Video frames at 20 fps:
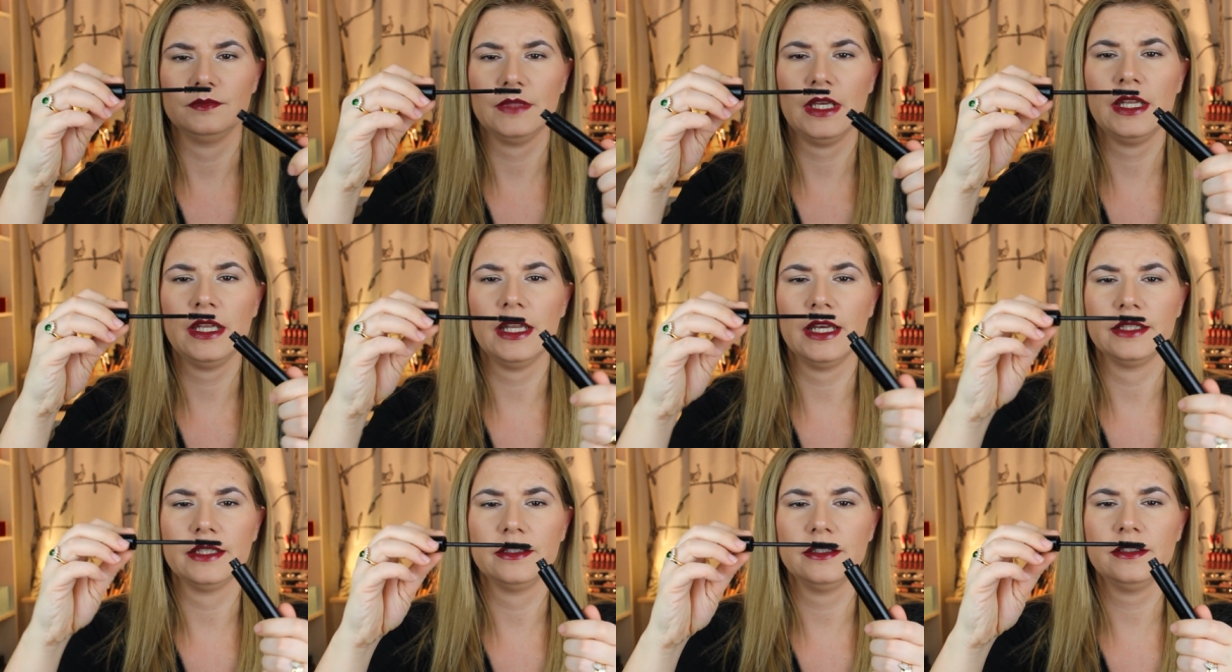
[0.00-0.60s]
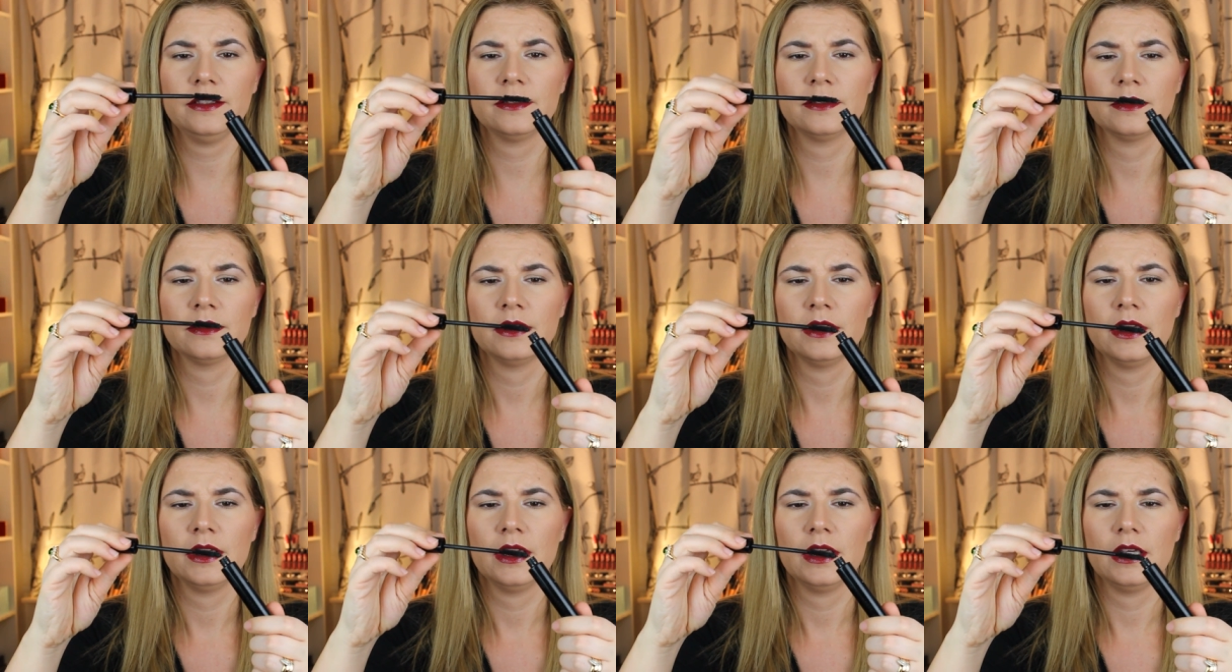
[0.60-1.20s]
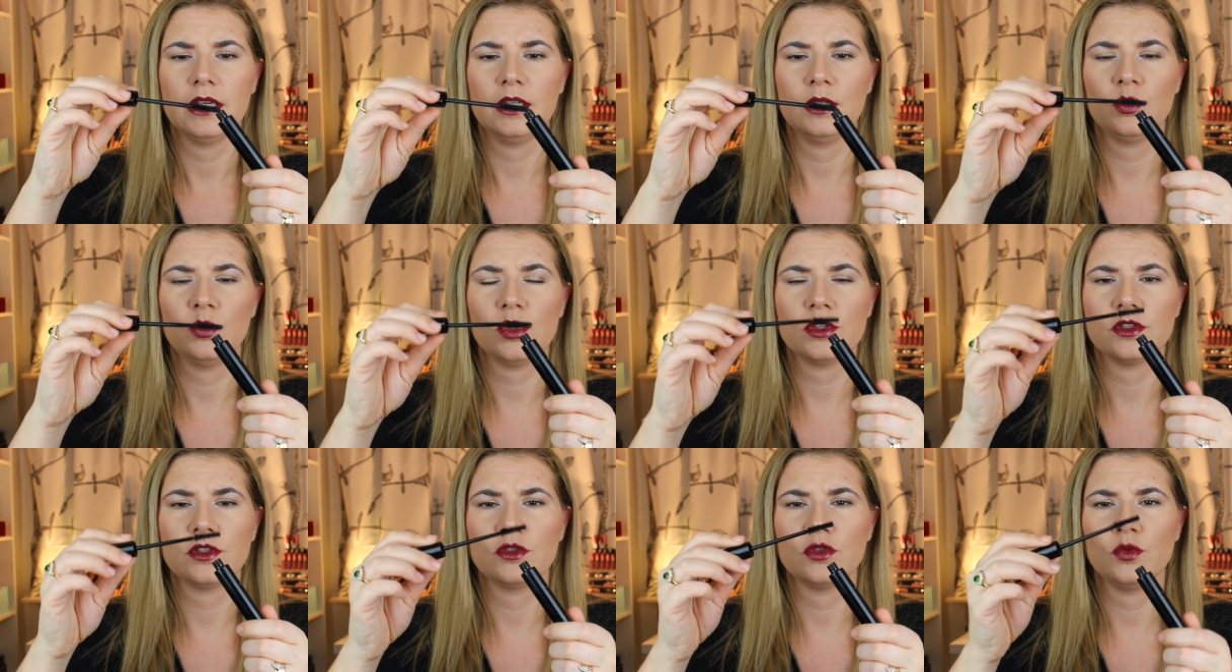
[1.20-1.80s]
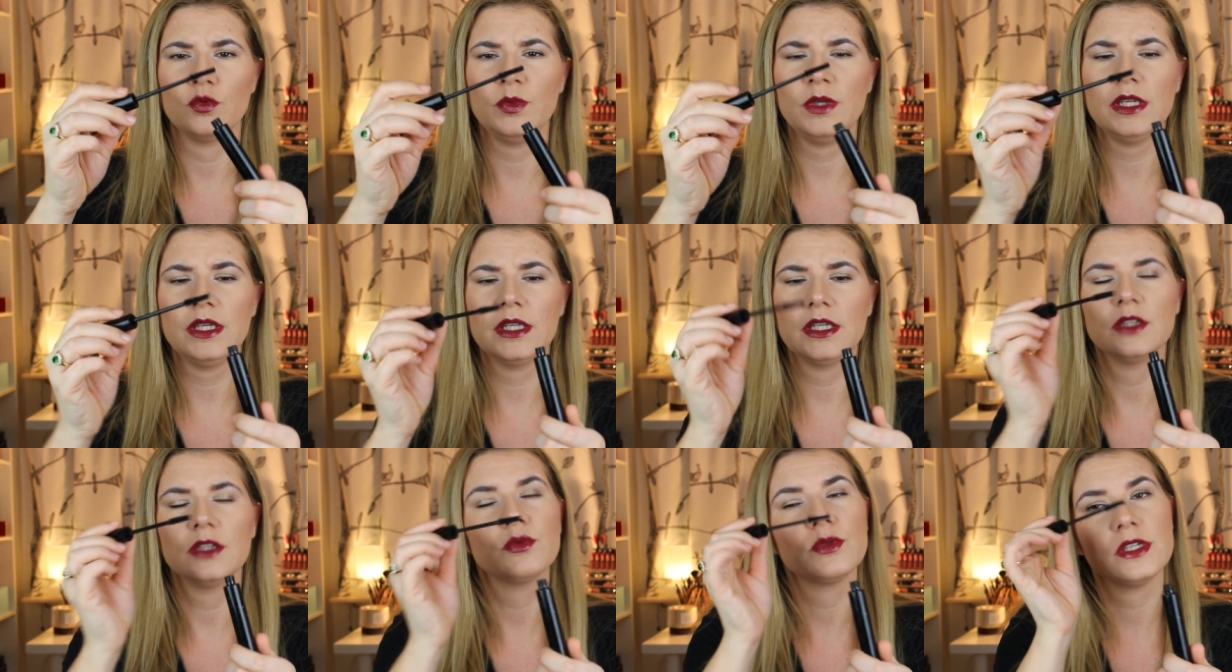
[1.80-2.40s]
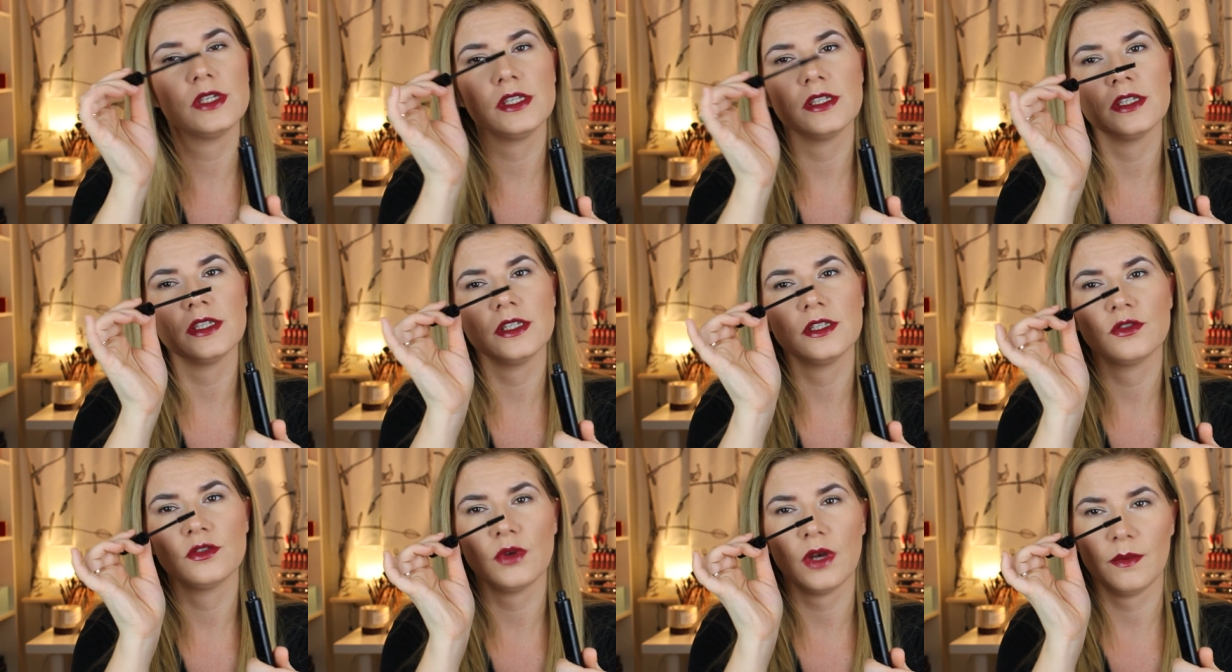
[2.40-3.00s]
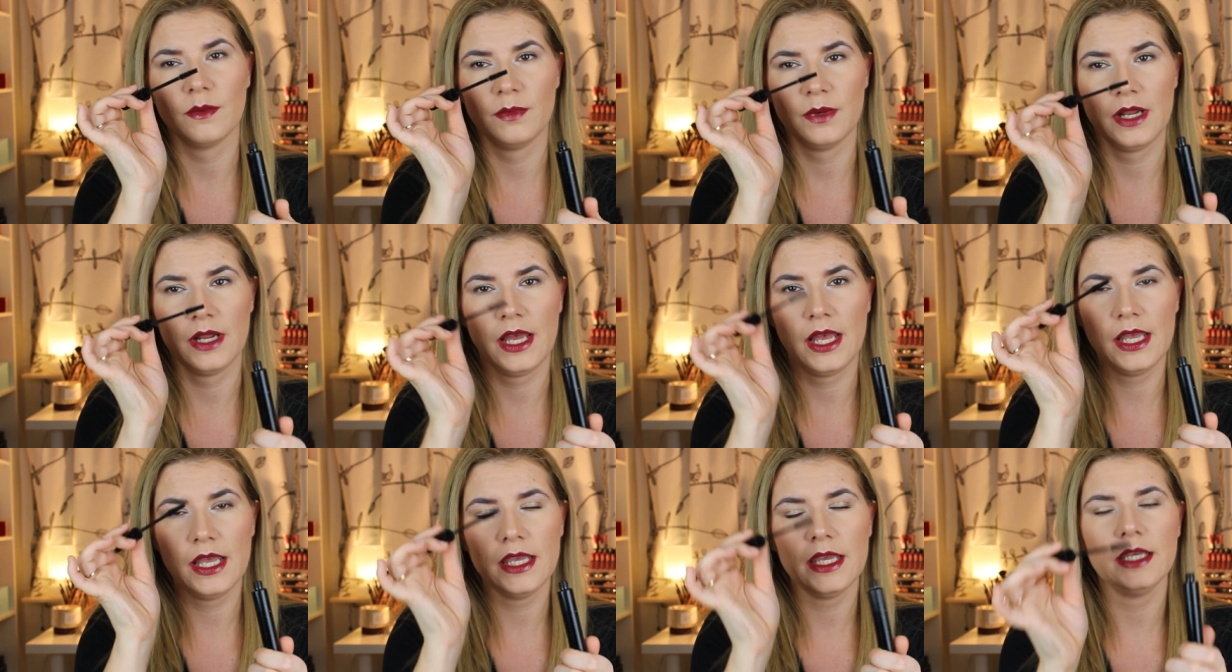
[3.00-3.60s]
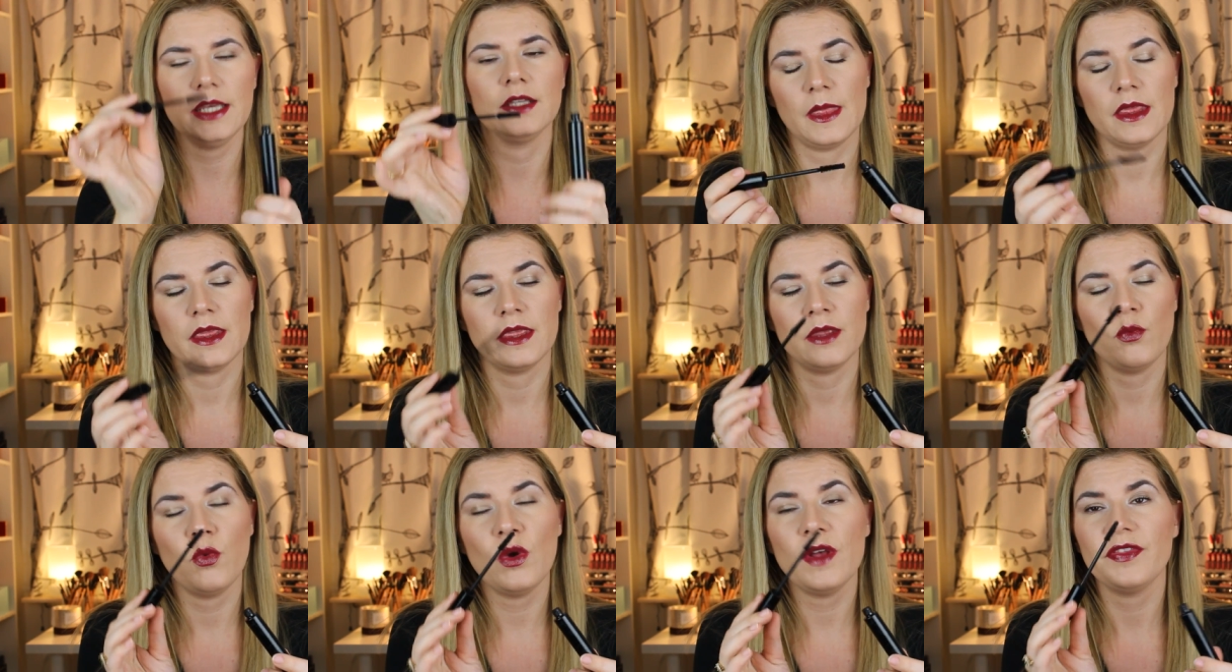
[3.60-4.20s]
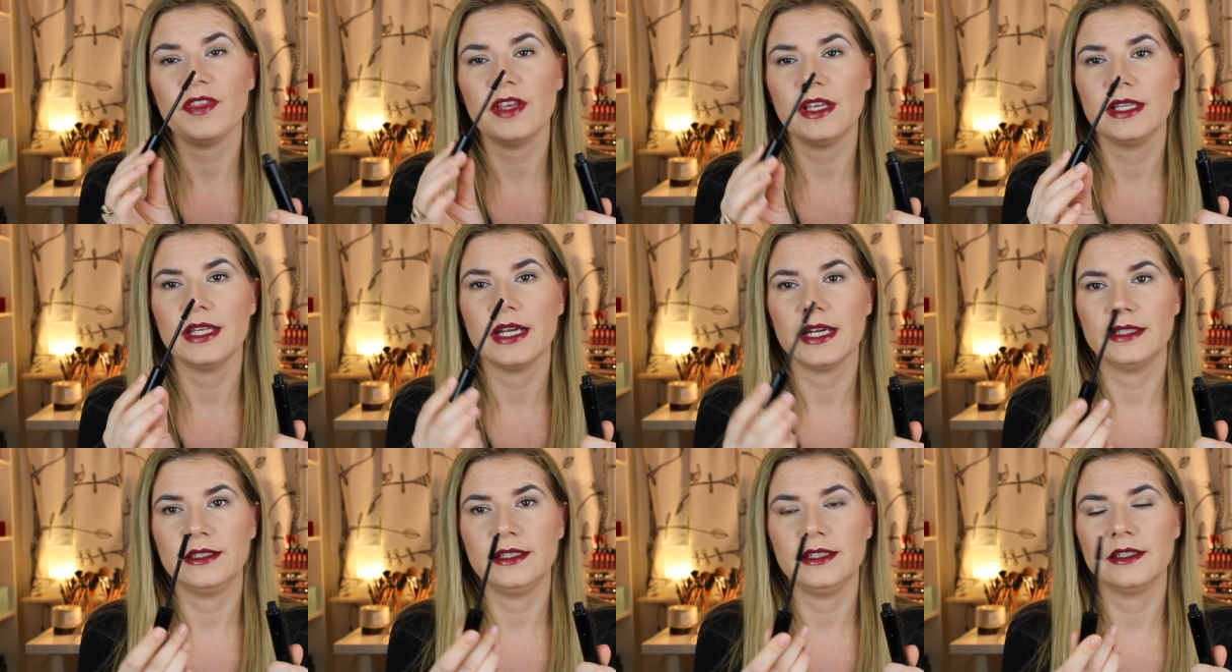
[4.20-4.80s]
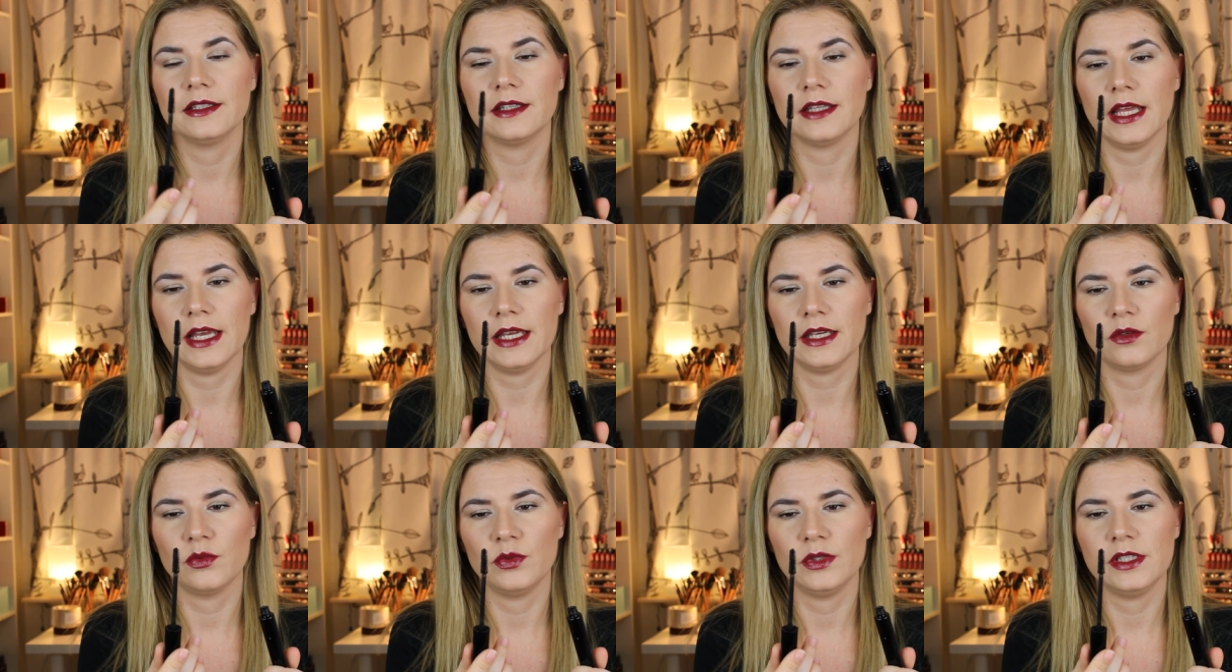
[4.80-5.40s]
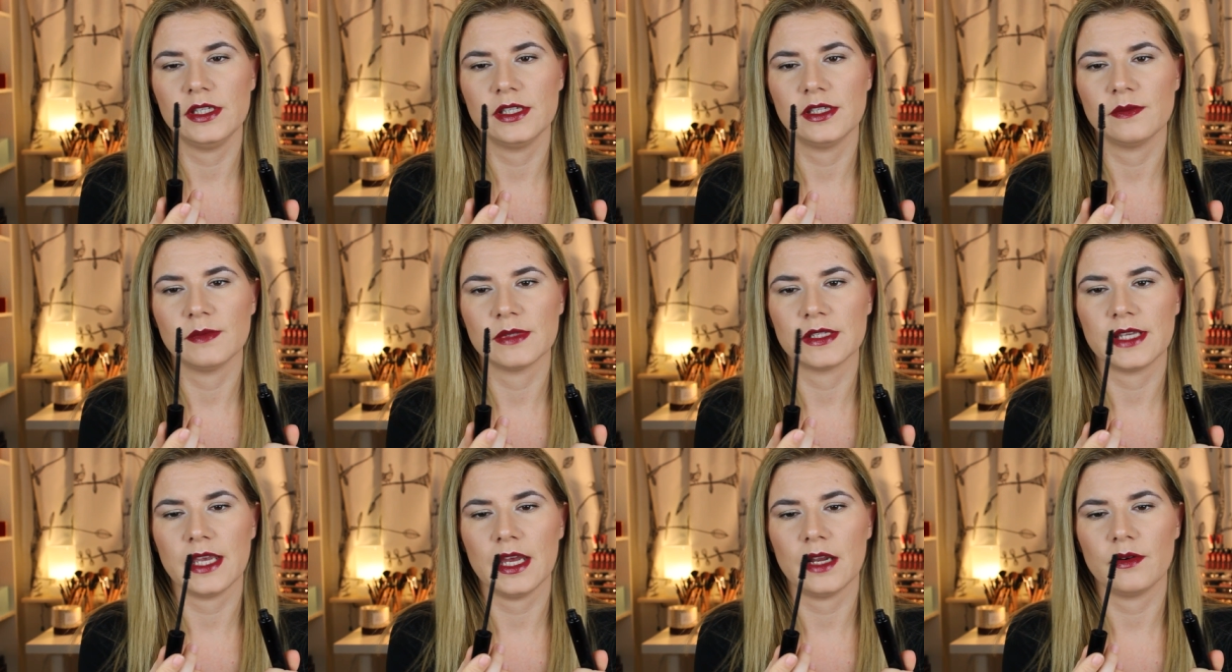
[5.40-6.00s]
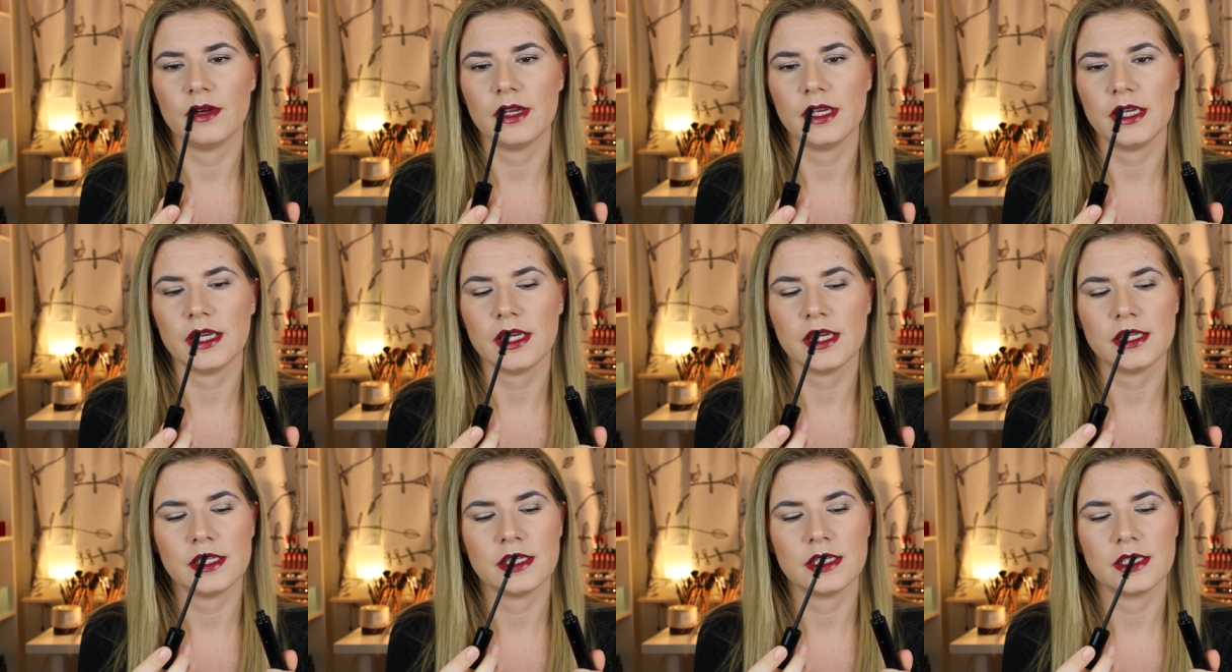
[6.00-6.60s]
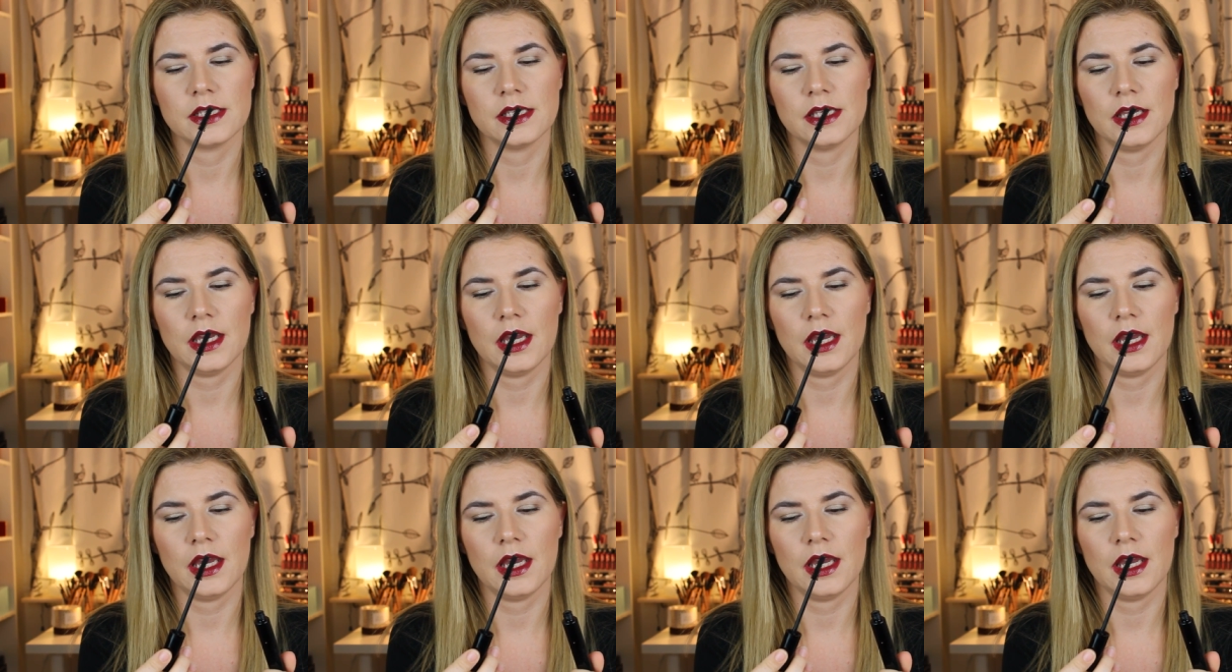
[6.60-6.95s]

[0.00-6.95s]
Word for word: I liked it. It wasn't too big, it was easy to apply. The one thing that I didn't like with this mascara is